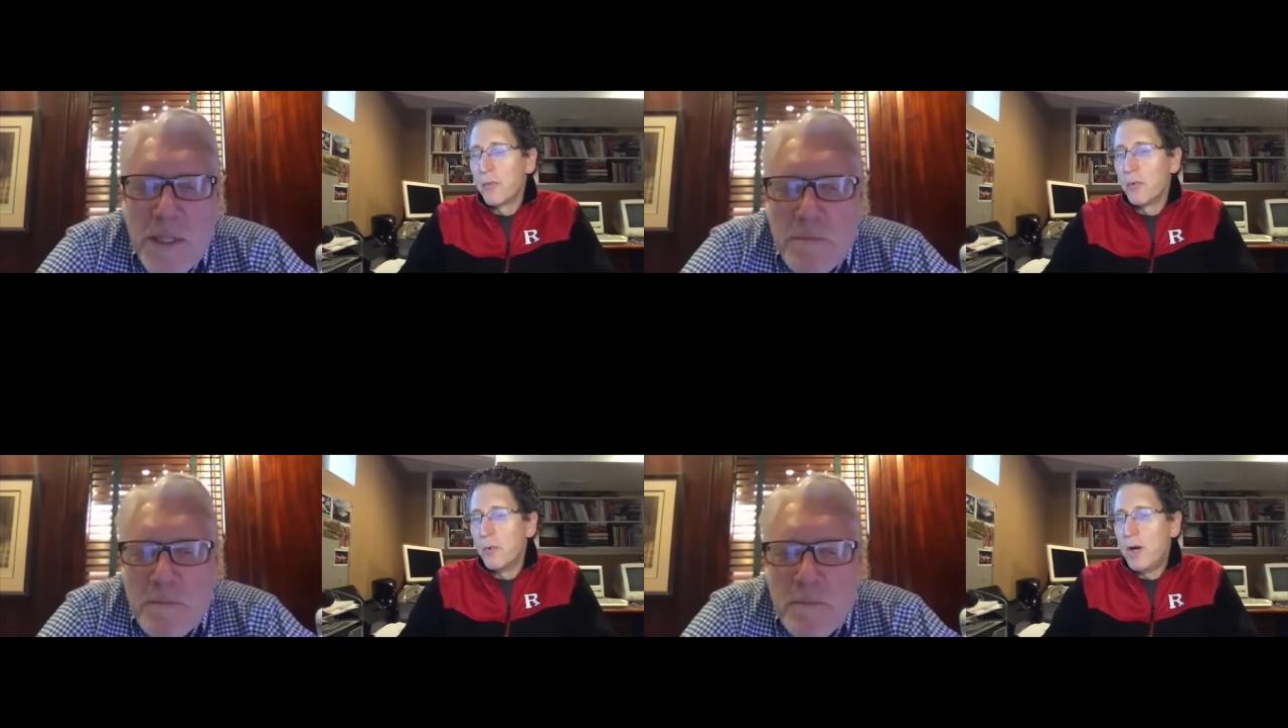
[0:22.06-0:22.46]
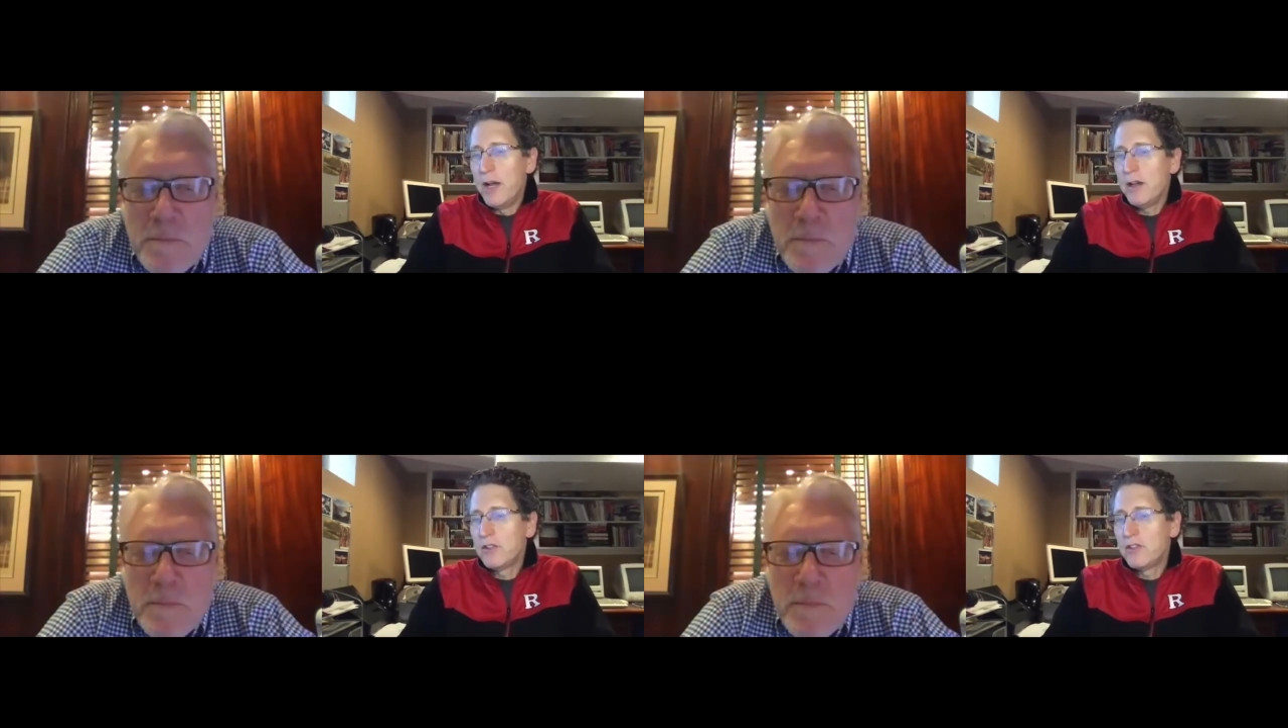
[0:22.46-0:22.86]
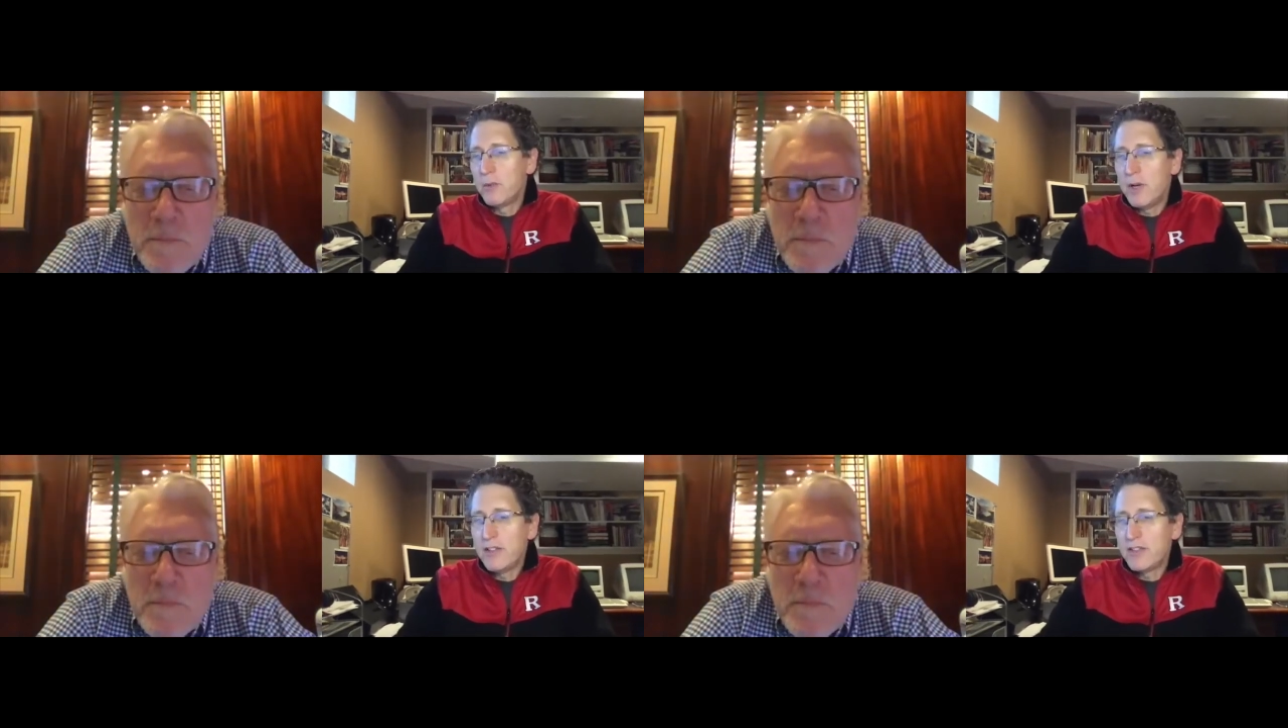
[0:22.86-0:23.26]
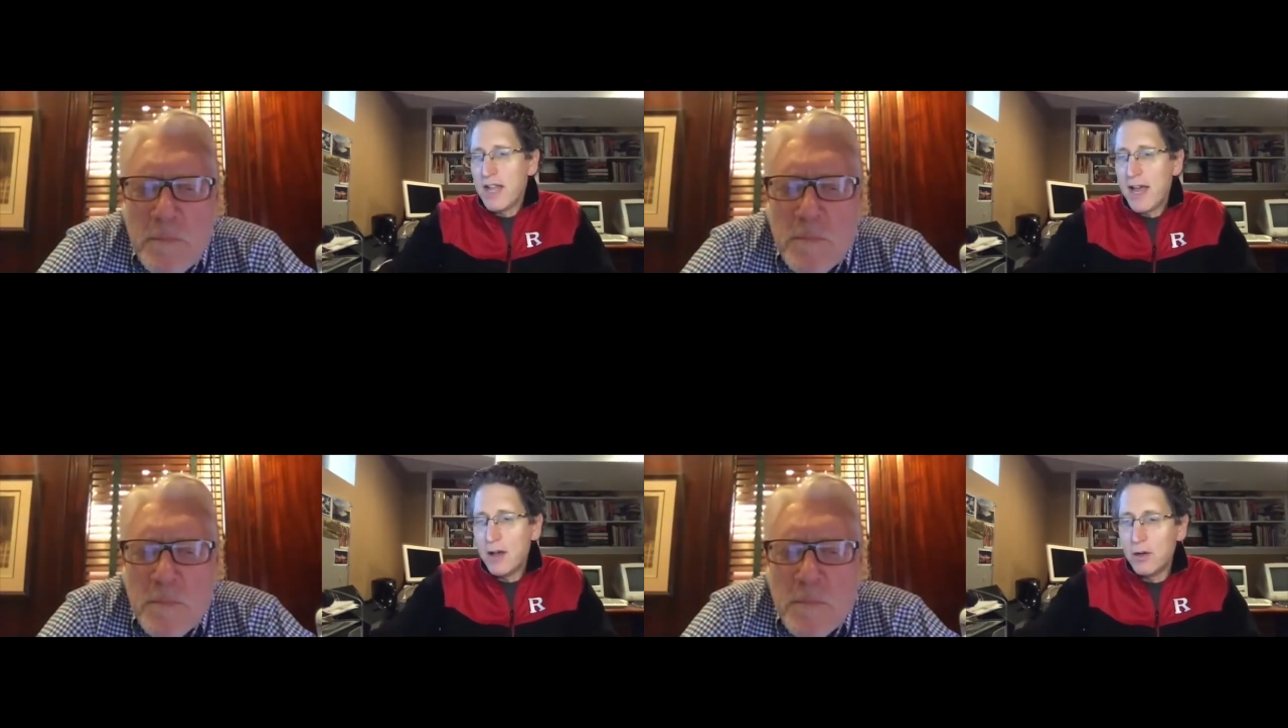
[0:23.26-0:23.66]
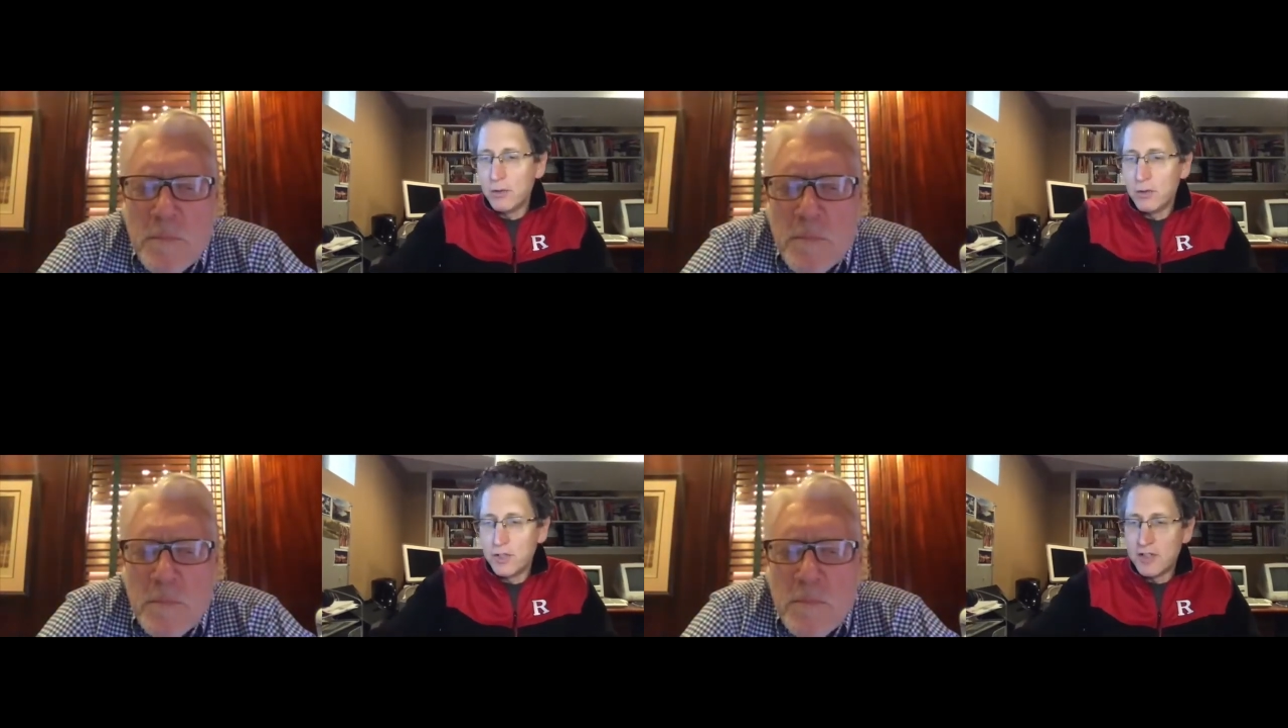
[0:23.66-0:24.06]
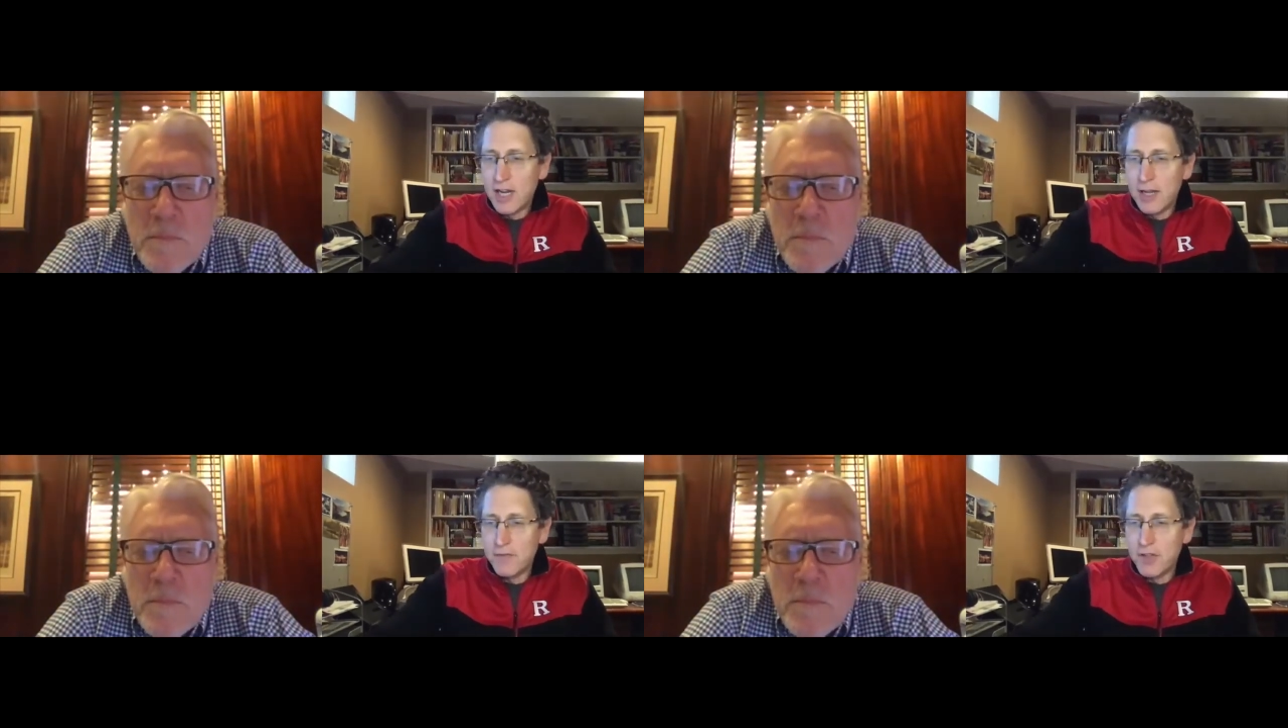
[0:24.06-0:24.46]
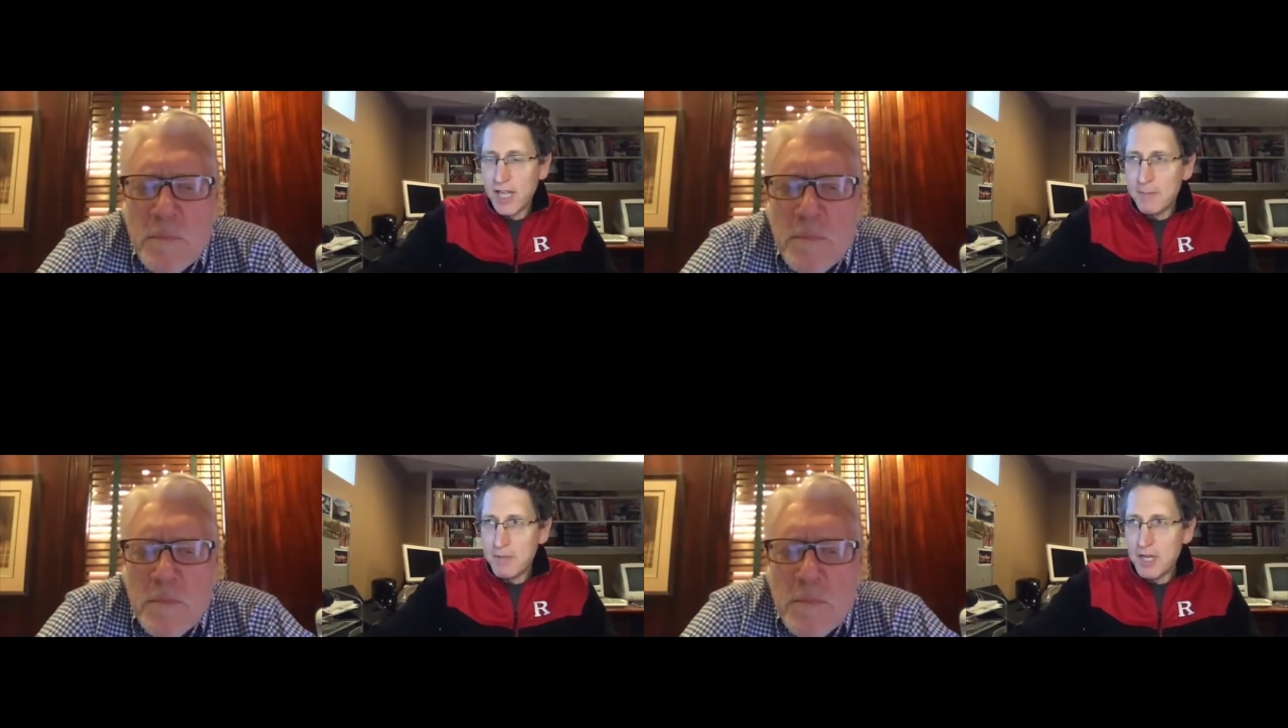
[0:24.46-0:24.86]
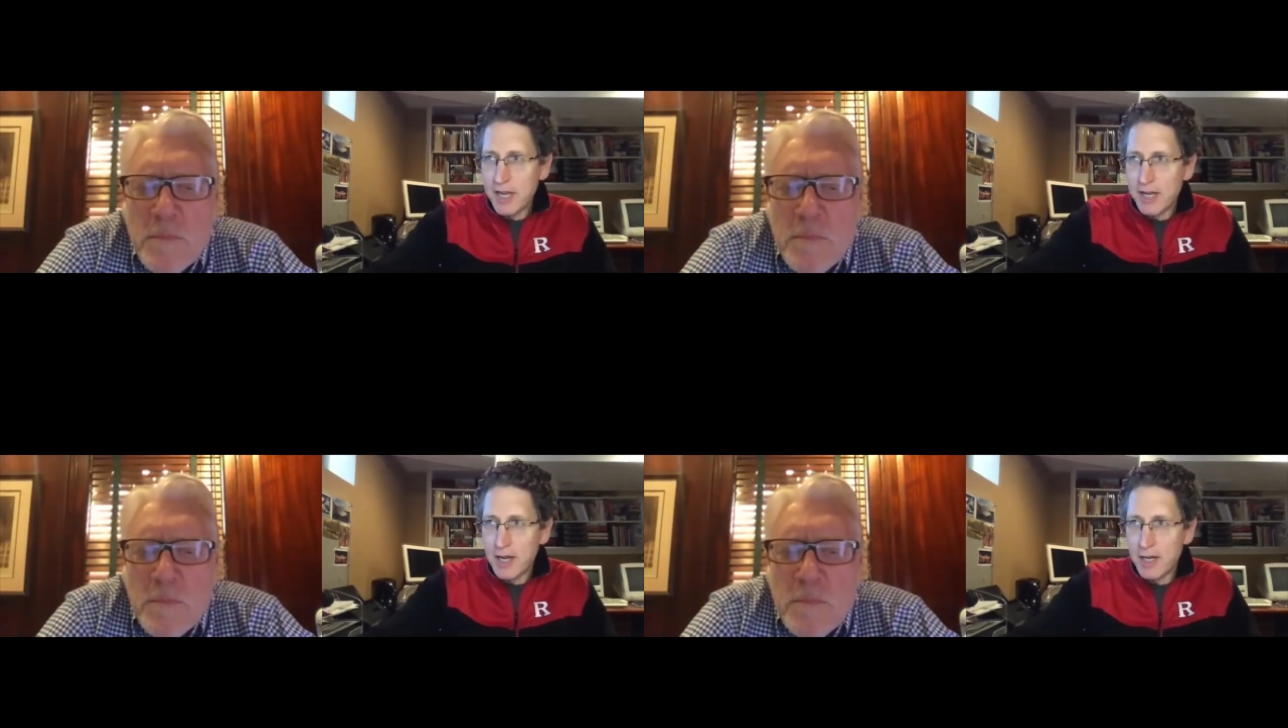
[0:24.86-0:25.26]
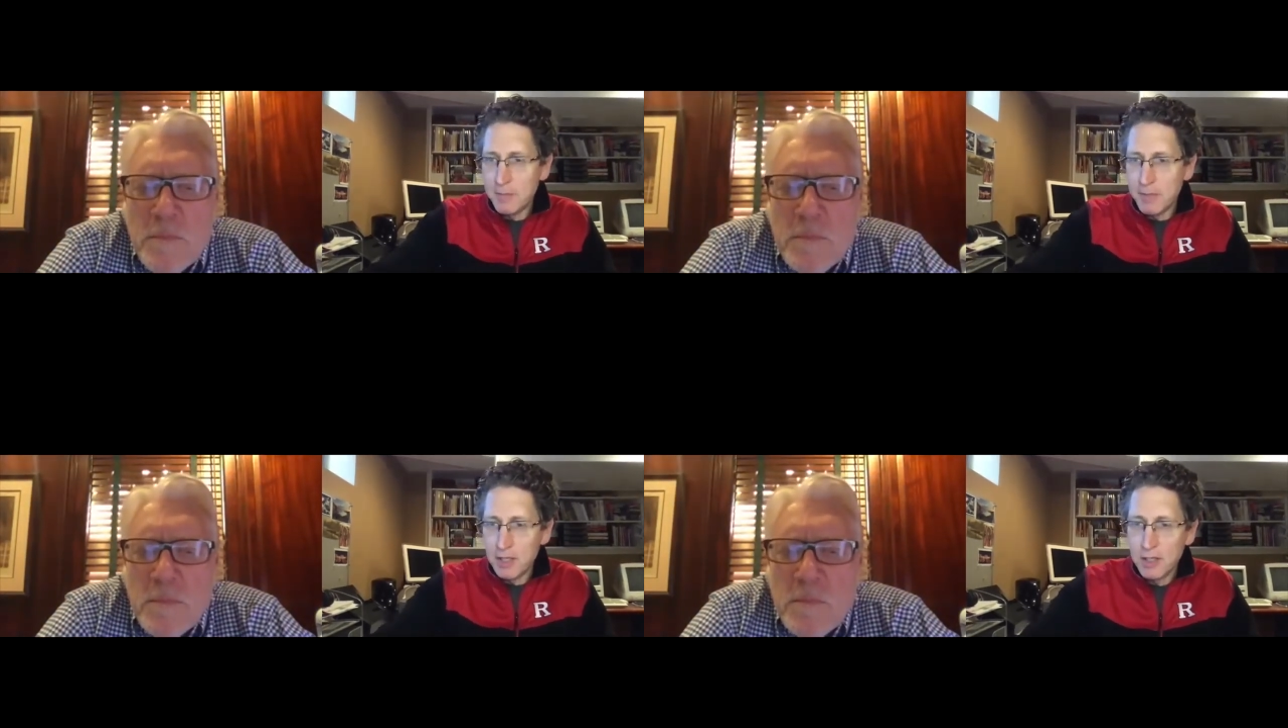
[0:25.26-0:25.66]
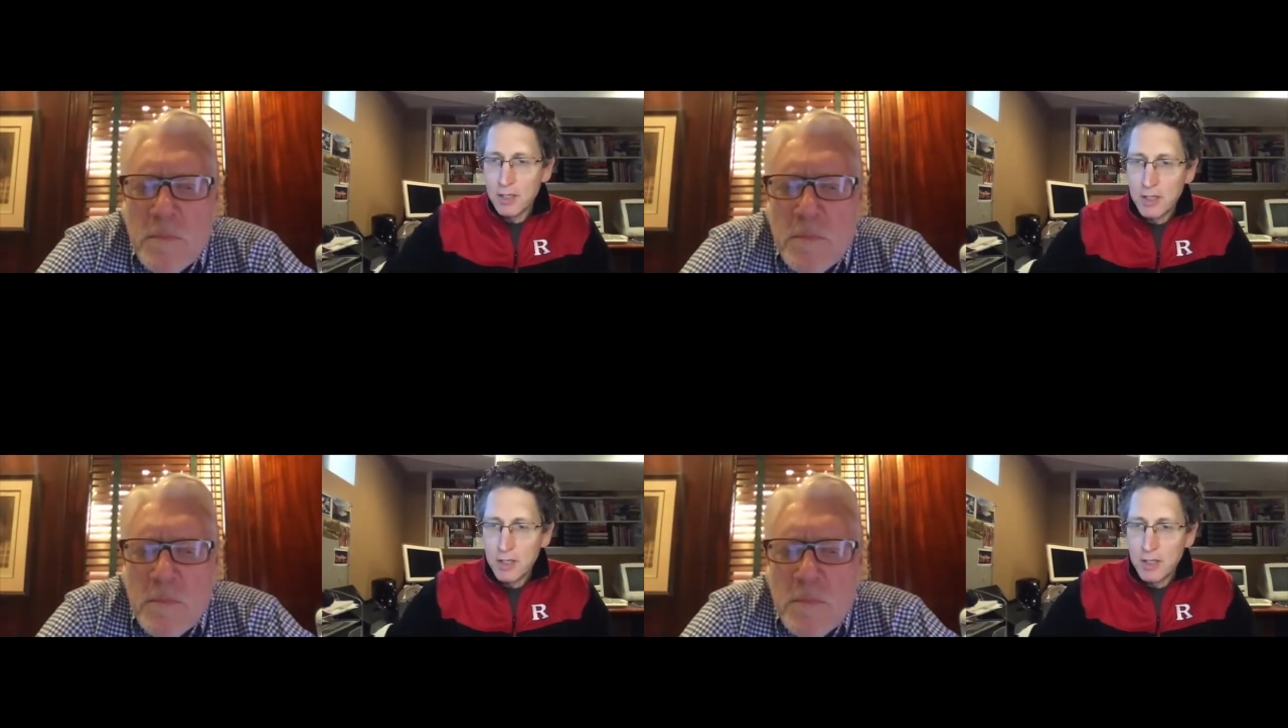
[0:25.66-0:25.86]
why is now the time for the API economy?